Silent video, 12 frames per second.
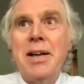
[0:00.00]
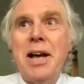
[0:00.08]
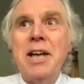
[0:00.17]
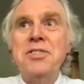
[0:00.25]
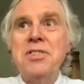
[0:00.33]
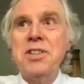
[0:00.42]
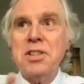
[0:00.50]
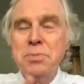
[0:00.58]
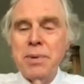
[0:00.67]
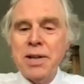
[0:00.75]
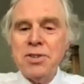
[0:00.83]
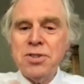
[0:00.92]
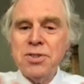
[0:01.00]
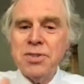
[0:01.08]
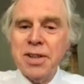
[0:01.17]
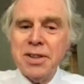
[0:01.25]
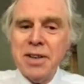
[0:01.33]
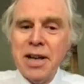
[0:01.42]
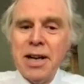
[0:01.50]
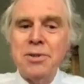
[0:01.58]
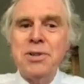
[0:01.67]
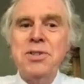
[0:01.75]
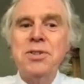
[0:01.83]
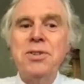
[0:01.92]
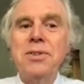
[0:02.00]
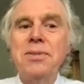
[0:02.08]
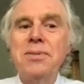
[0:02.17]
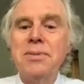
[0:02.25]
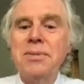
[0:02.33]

As the expansion then carries on,